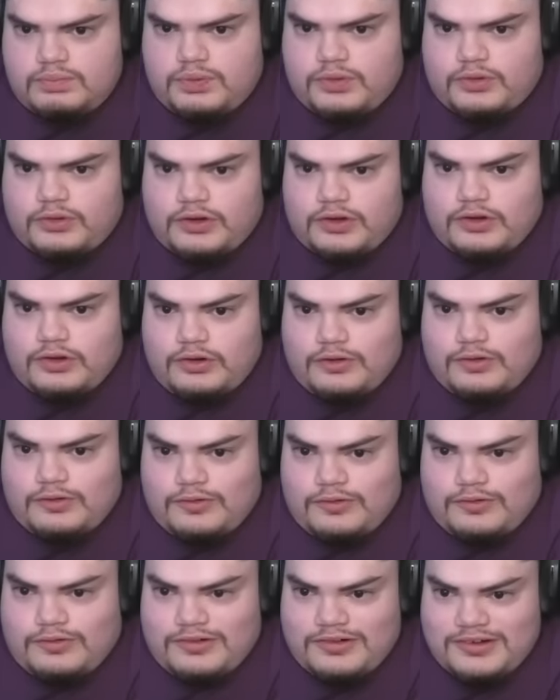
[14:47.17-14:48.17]

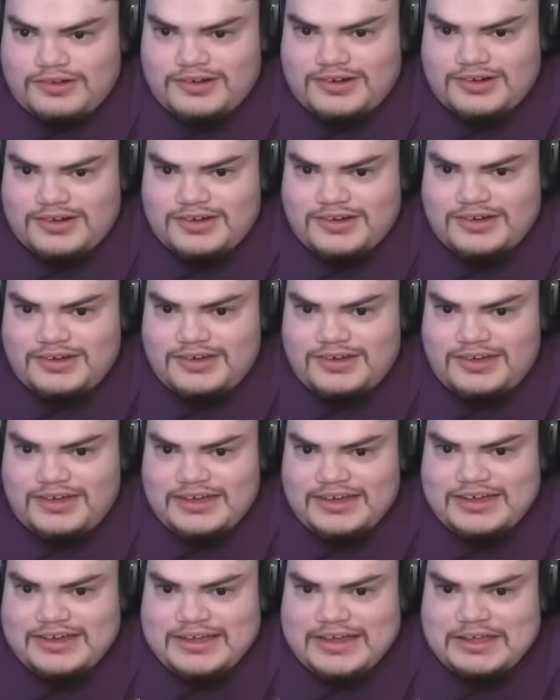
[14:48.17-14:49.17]
Bro.
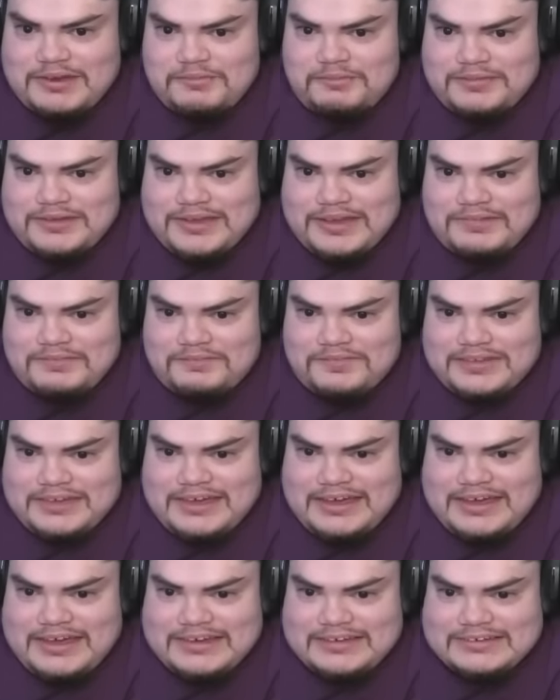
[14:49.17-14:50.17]
Get out of play,
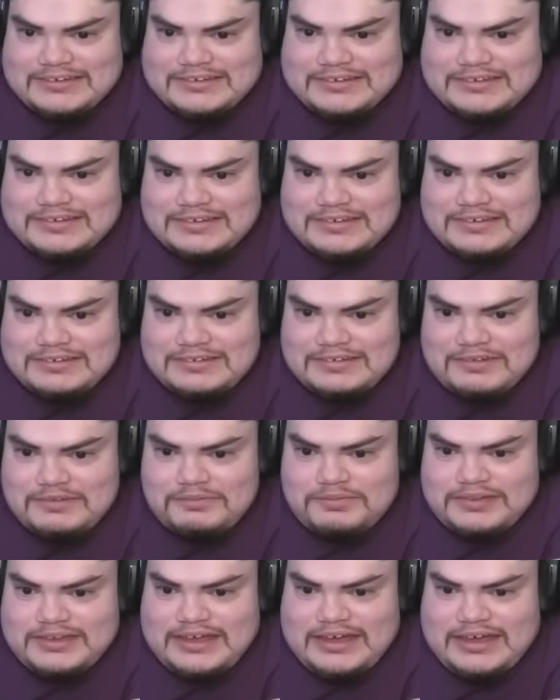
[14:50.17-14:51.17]
please.
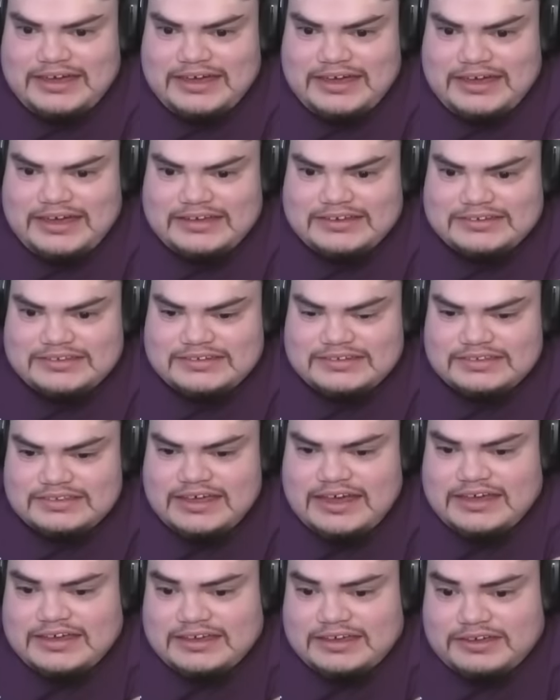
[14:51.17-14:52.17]
Please!
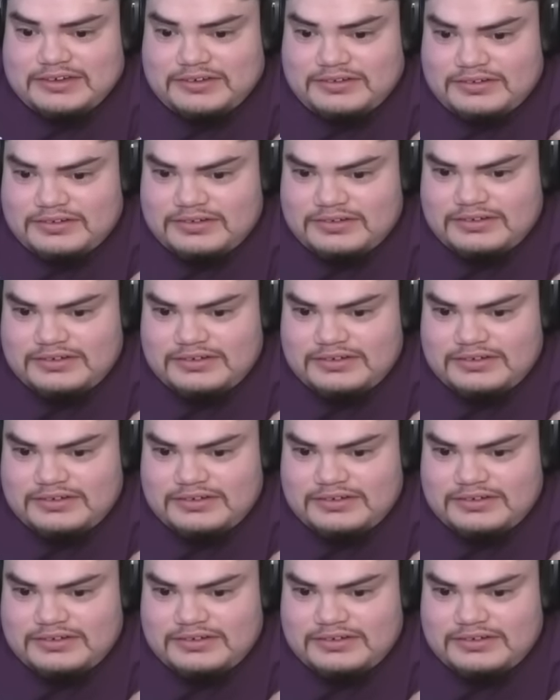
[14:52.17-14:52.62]
Thank you.